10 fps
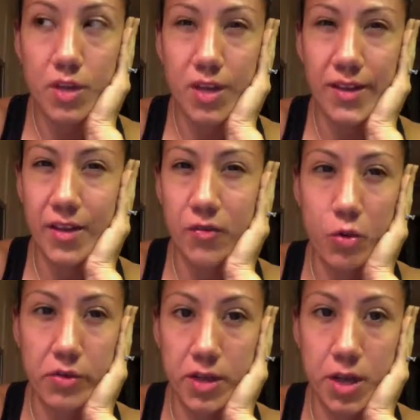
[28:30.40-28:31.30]
like
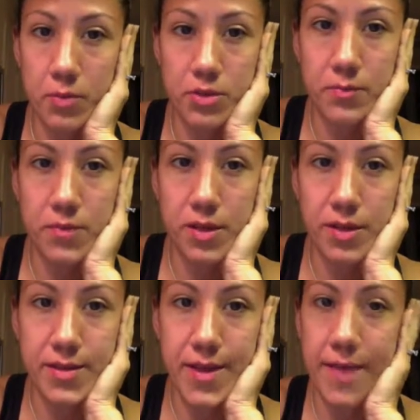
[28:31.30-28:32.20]
1/4 a cup or something
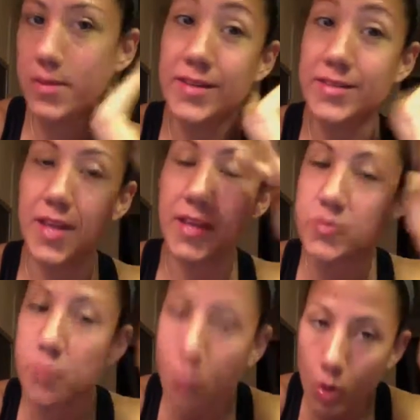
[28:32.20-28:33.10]
like that. But it's
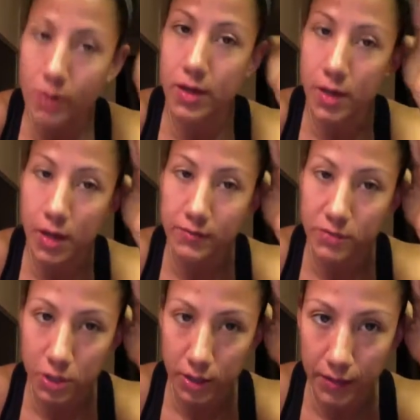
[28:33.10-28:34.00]
more than enough to
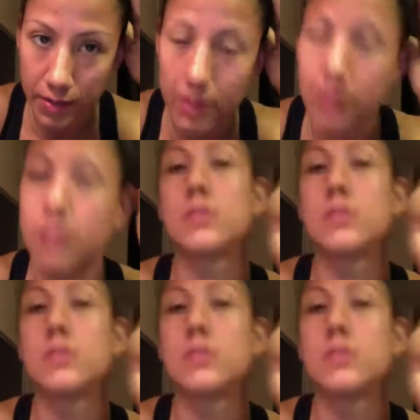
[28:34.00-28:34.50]
cook everything.